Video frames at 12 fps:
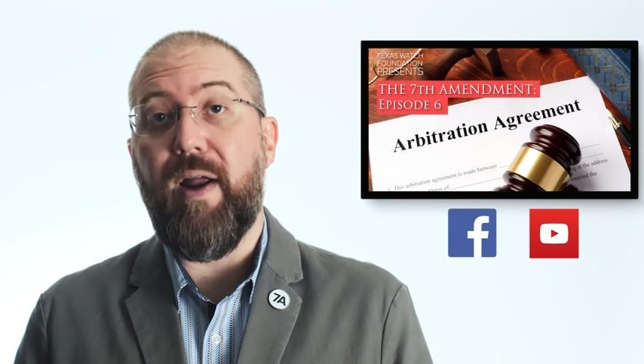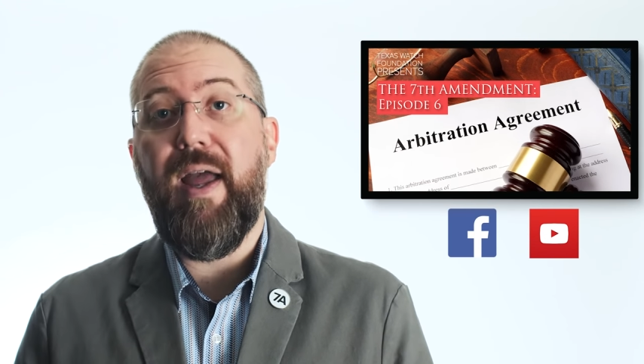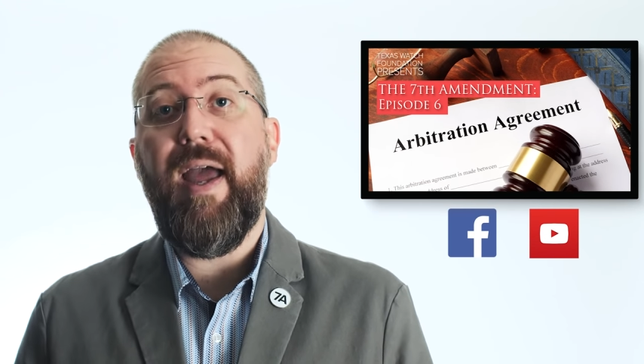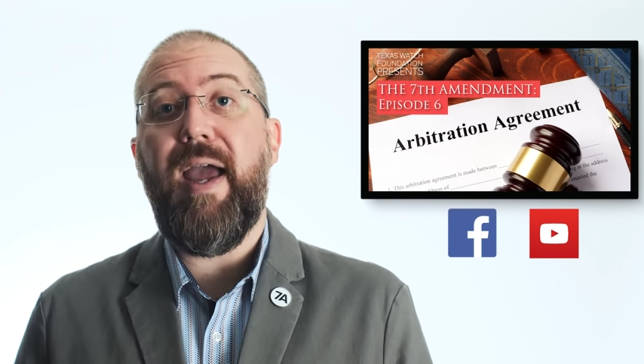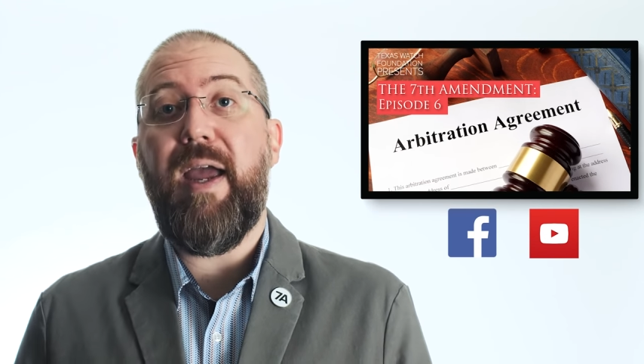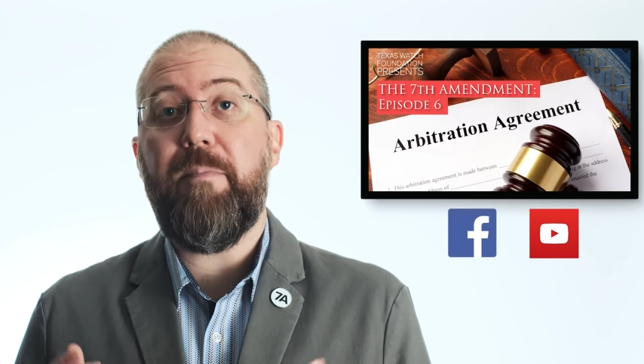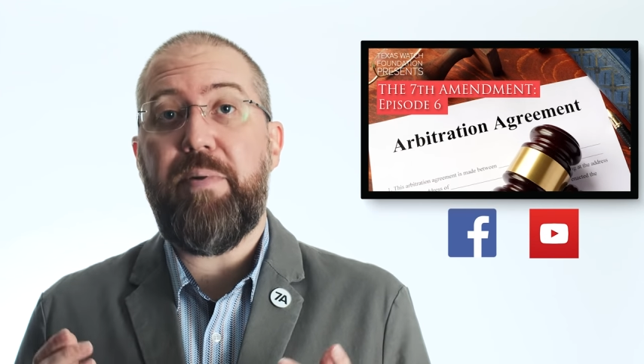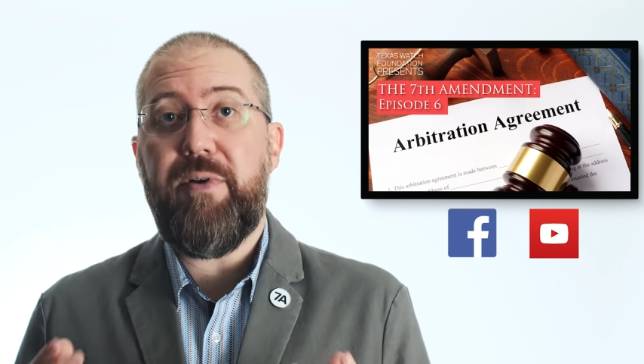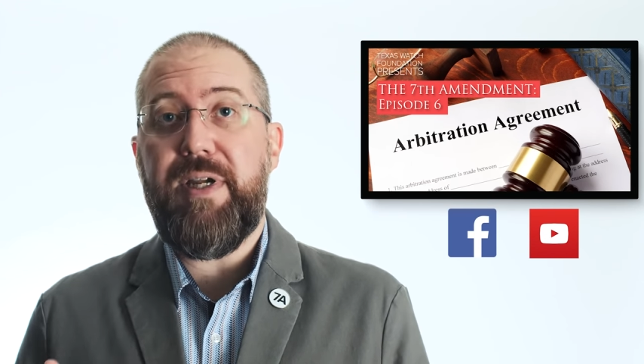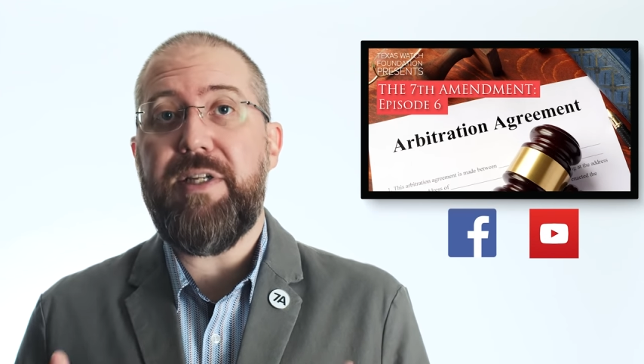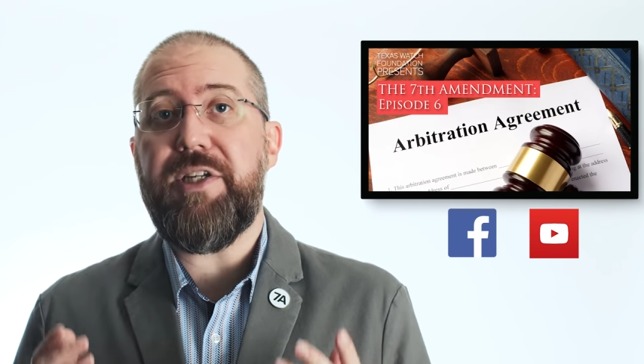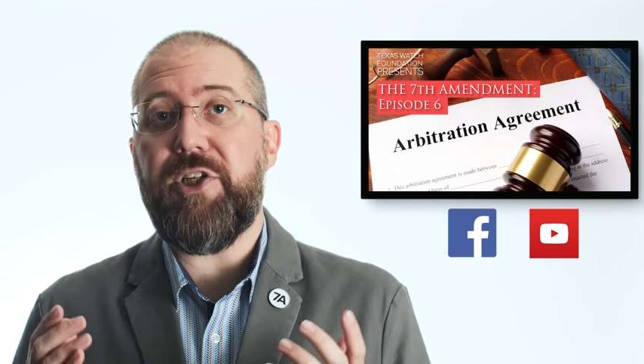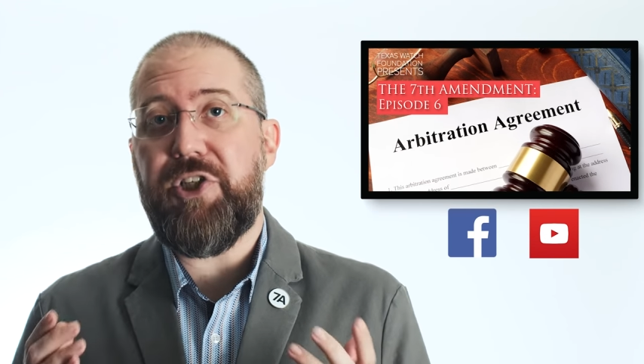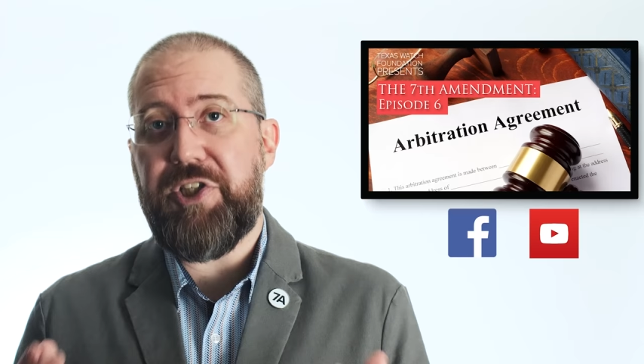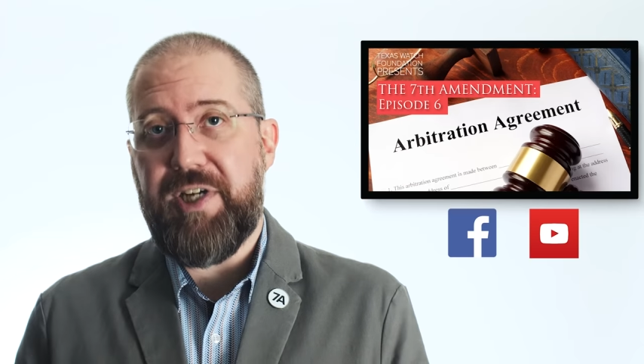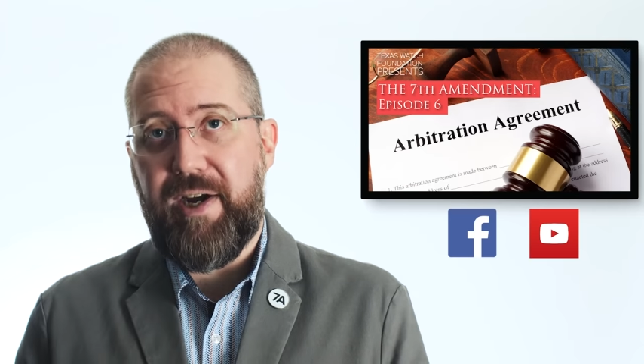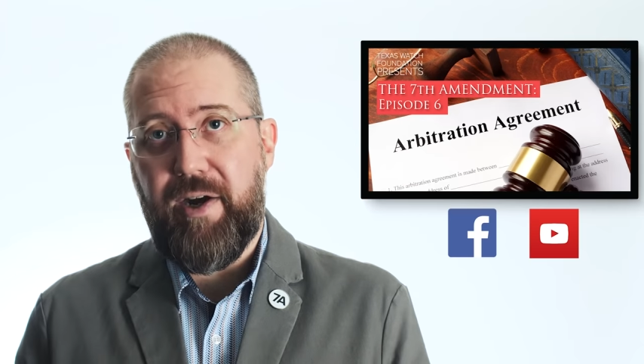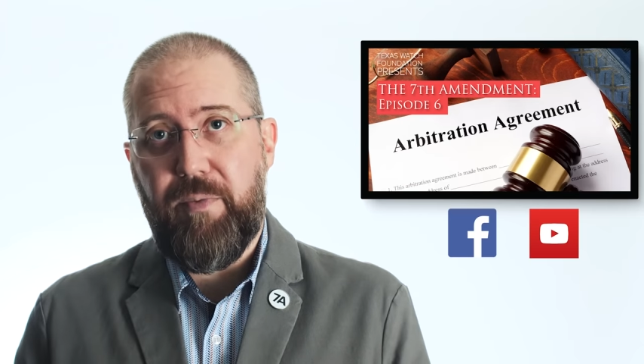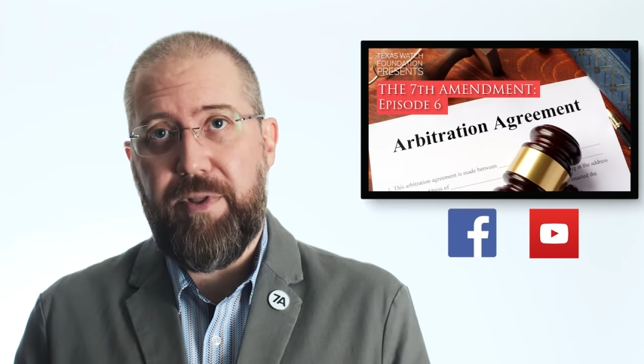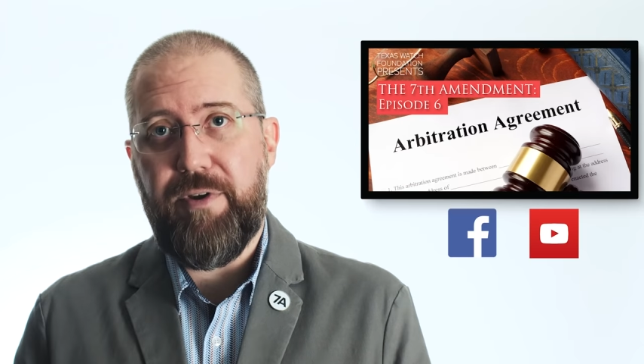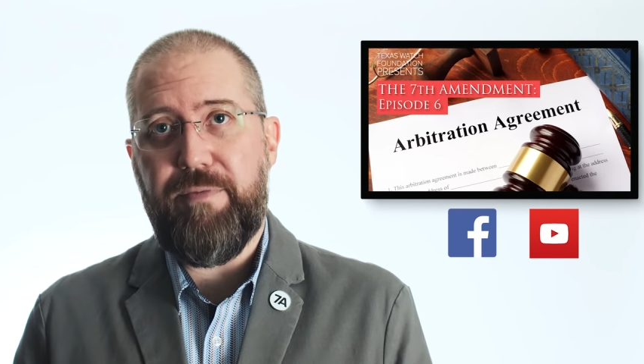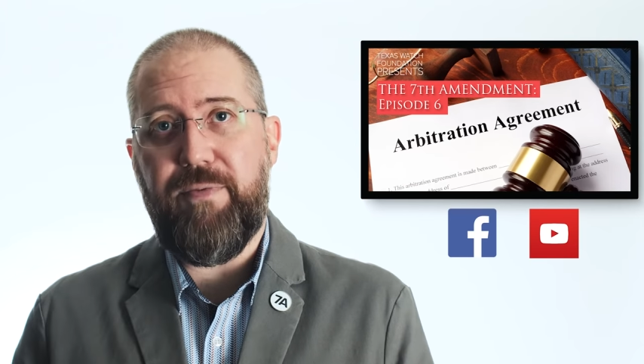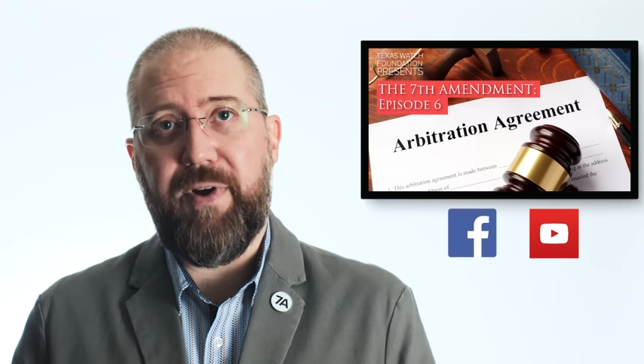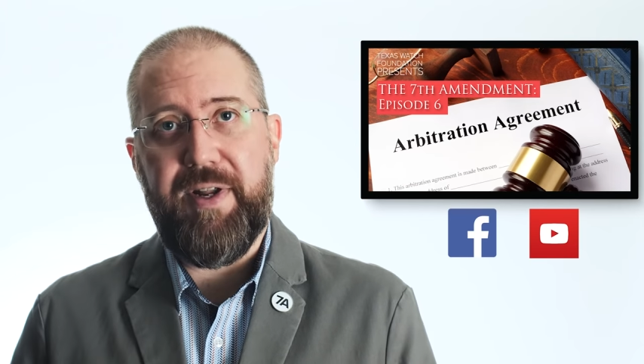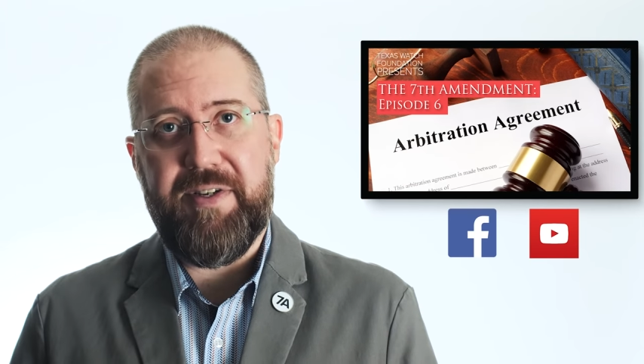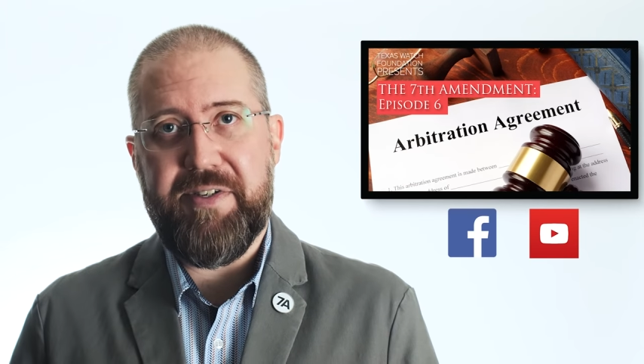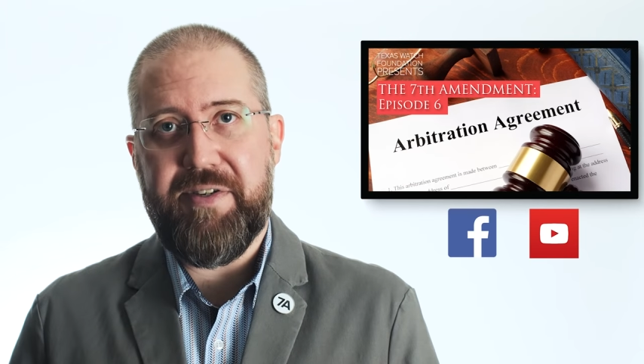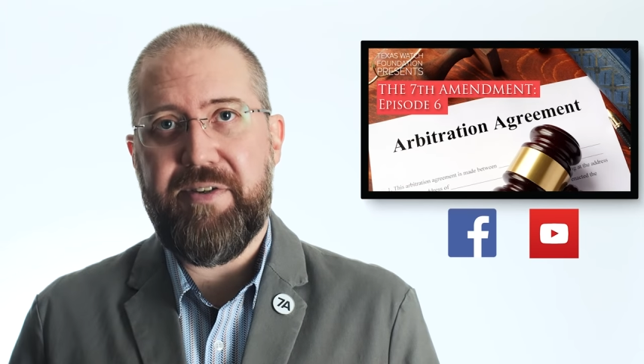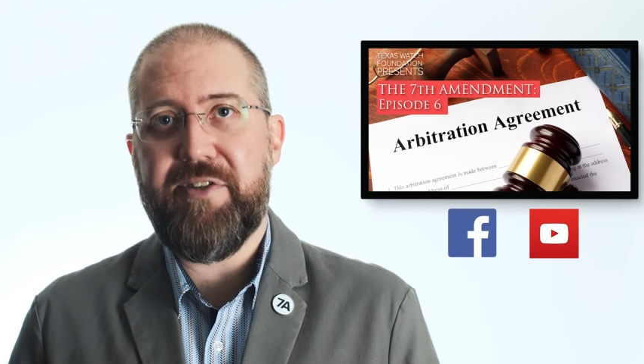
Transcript: and please share it with your friends